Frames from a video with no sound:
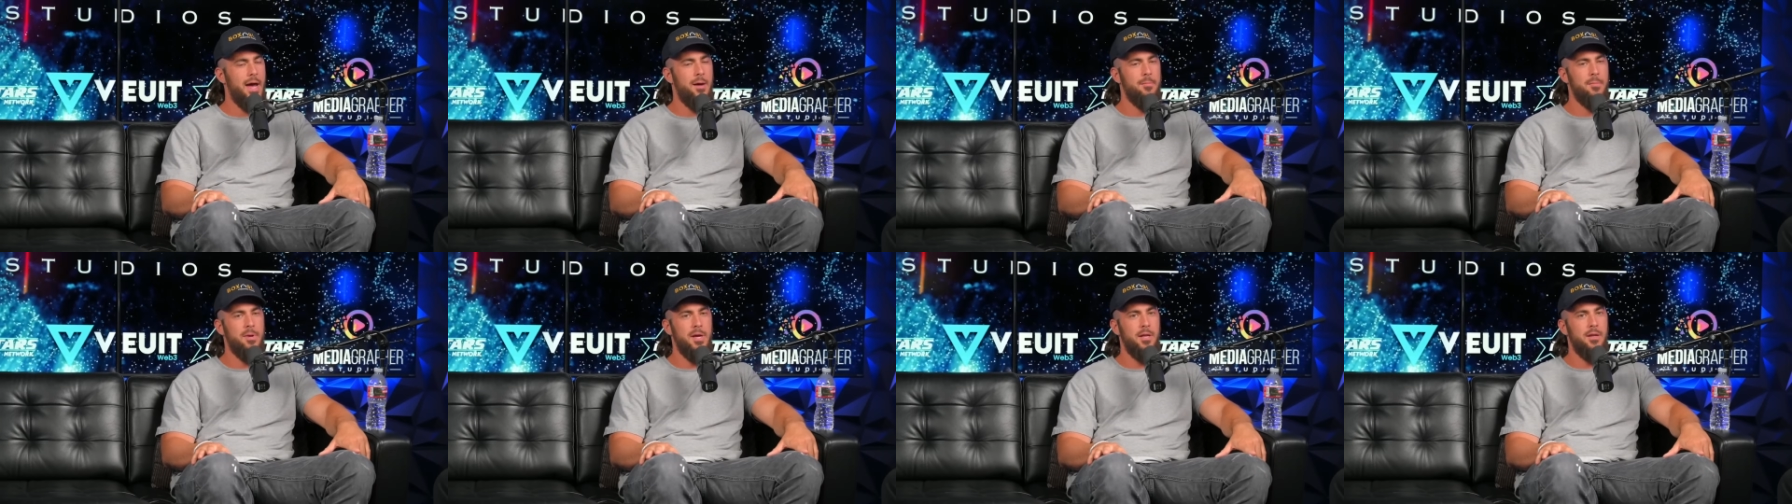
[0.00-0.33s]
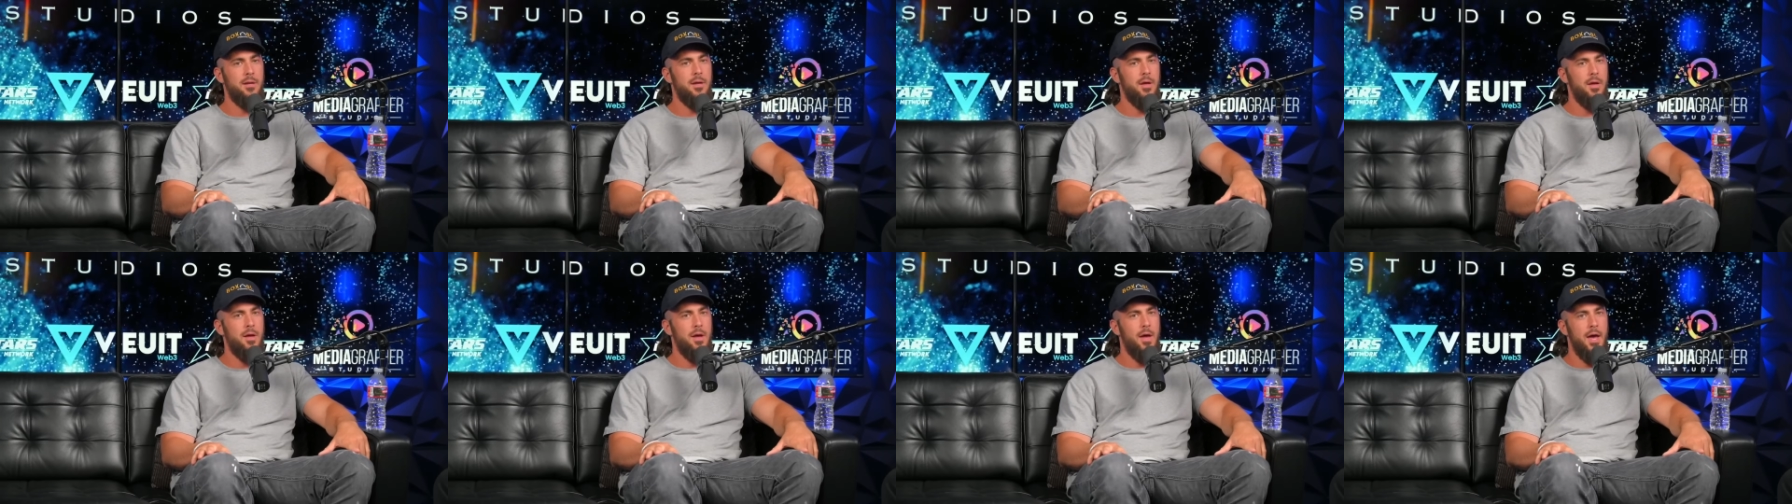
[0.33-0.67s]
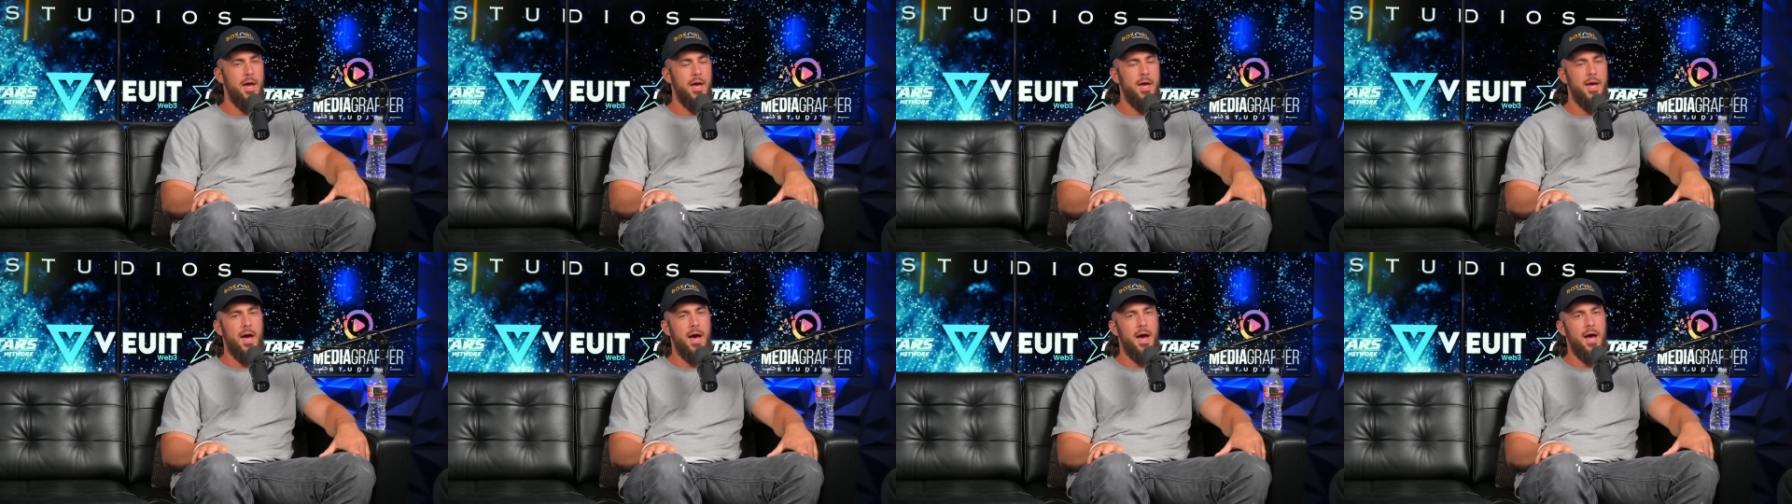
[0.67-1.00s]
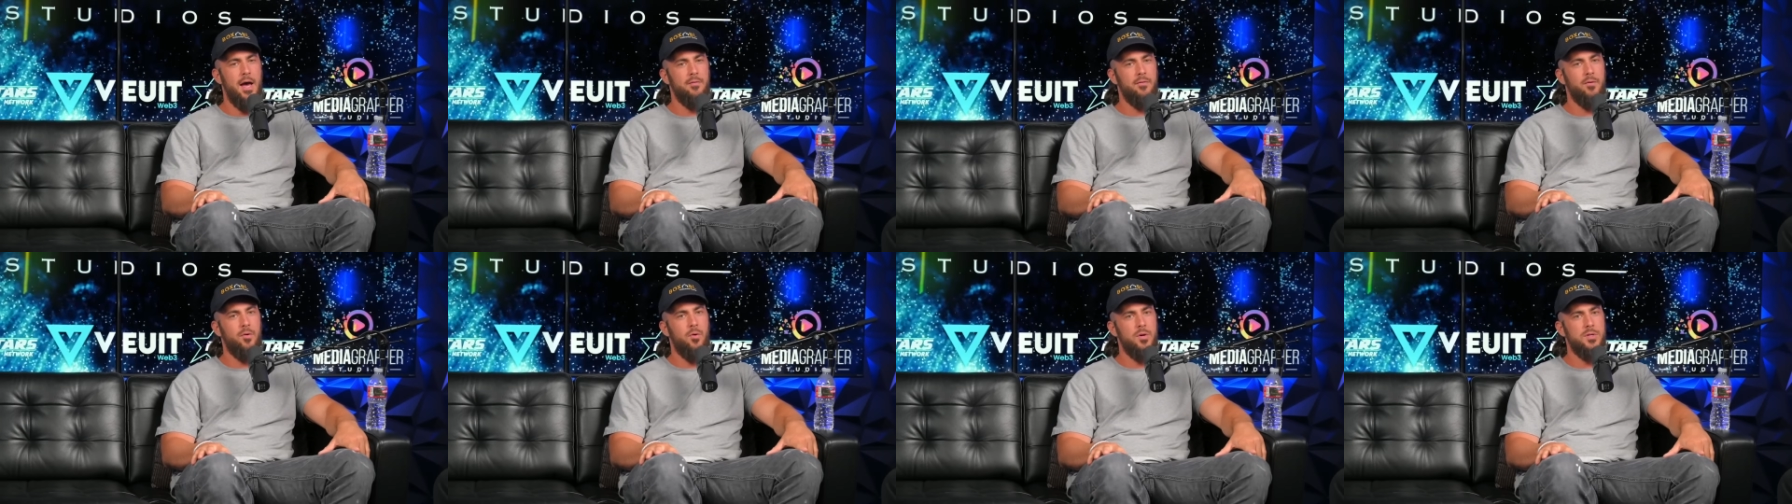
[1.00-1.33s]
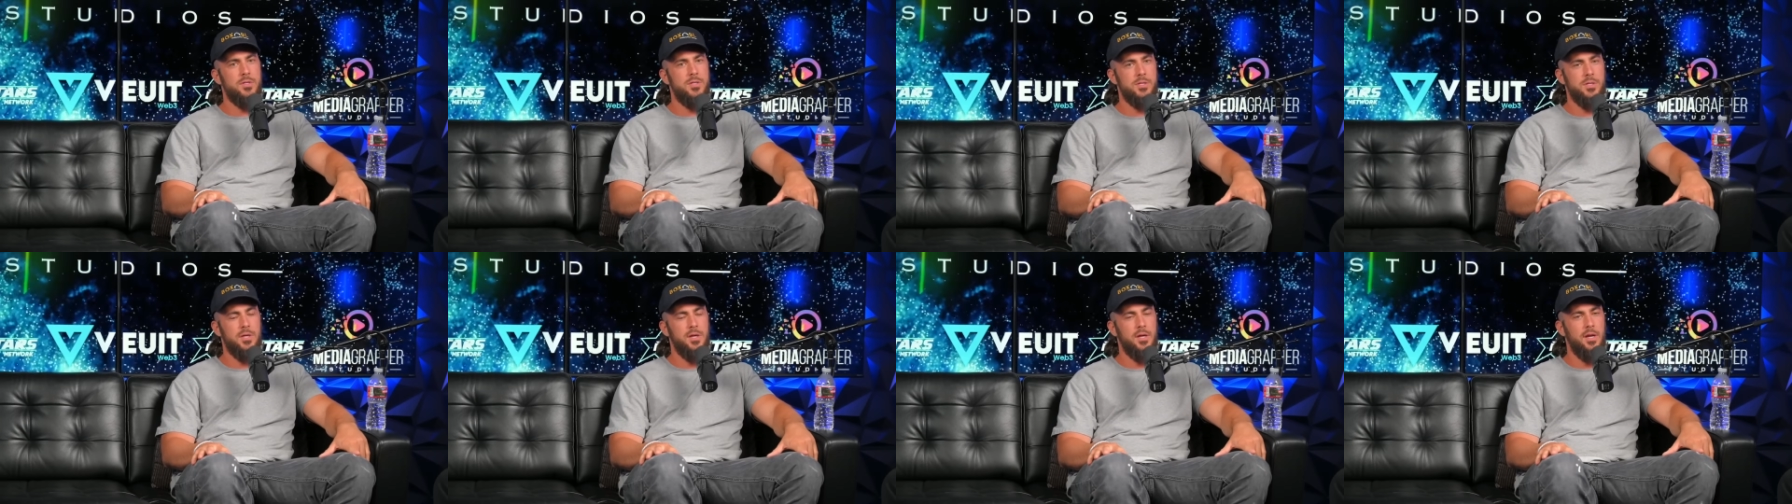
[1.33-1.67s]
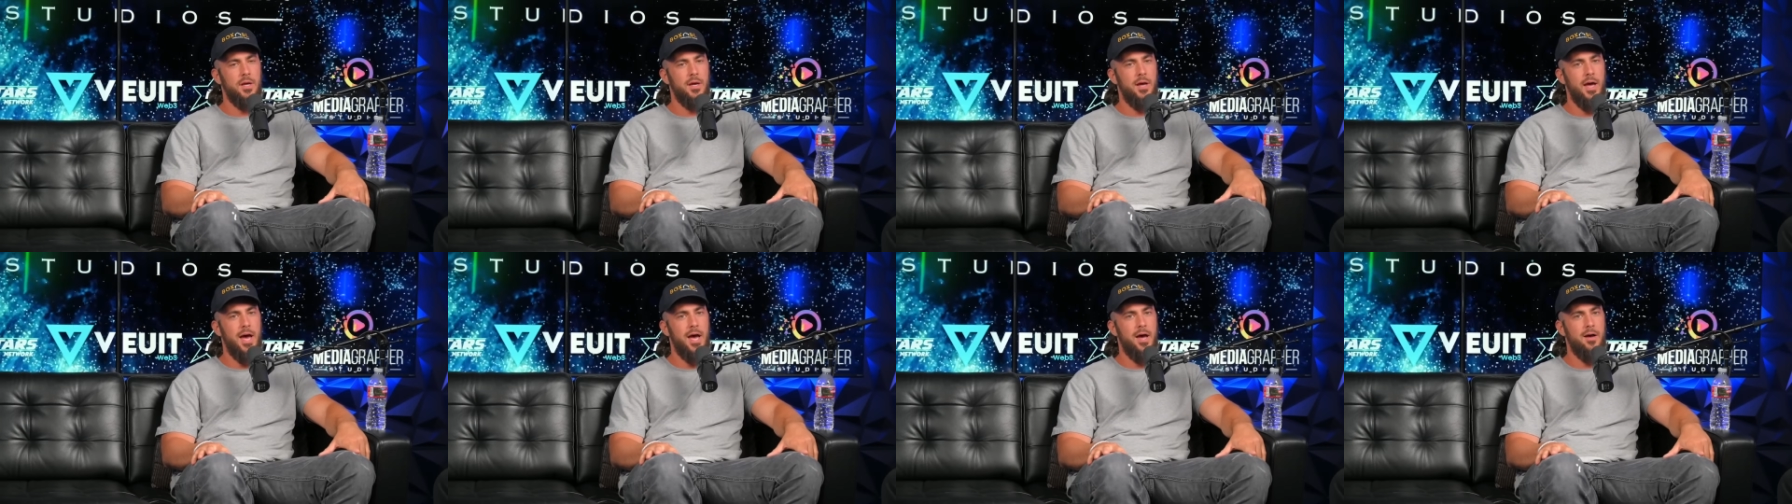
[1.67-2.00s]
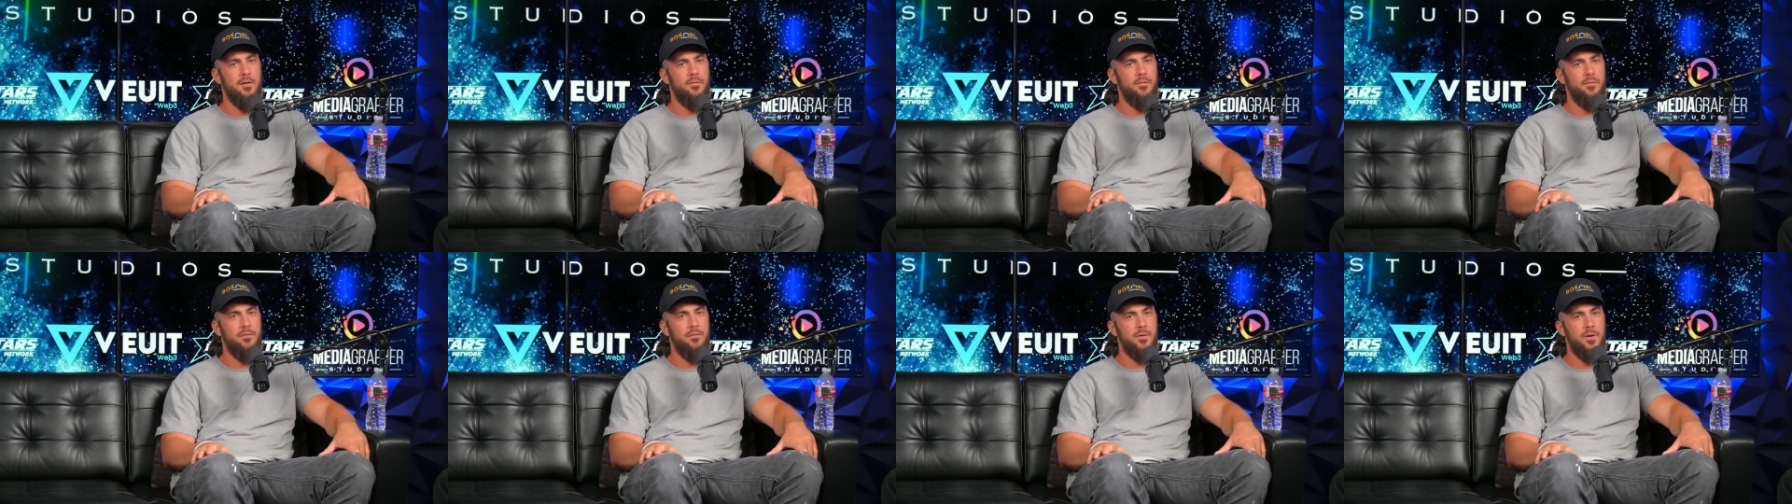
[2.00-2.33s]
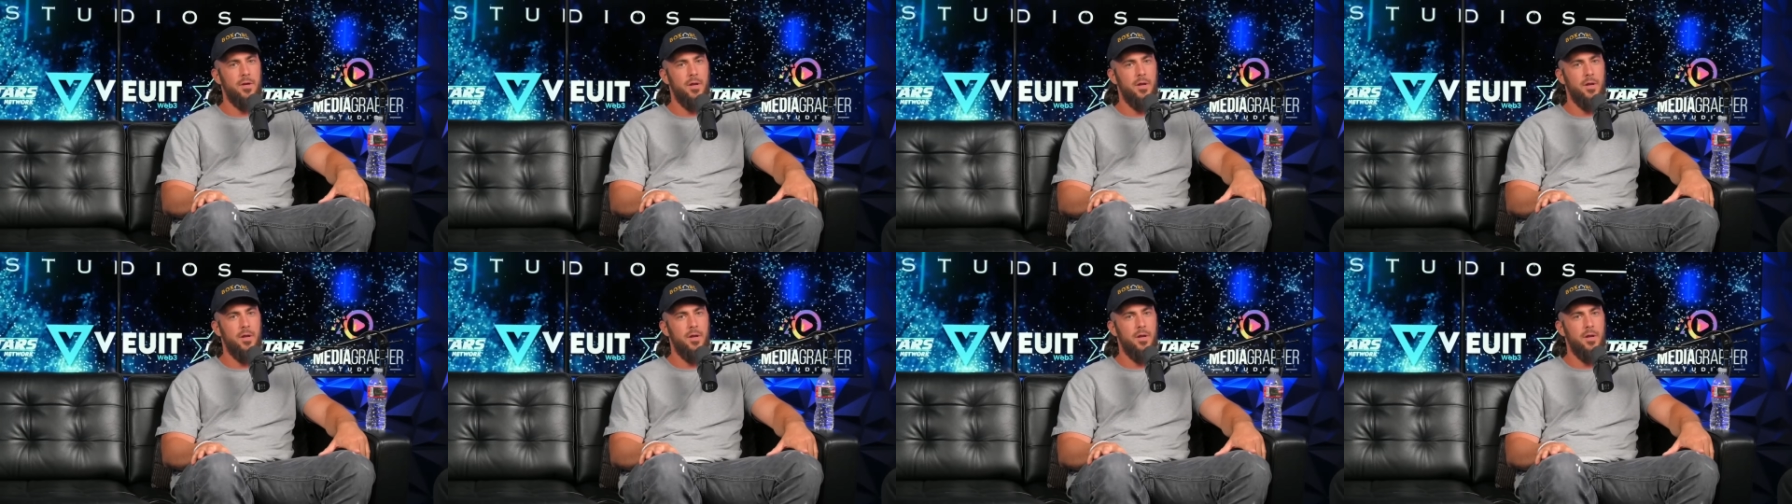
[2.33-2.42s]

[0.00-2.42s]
Mm-hmm. I mean, A I, of course, is going to have,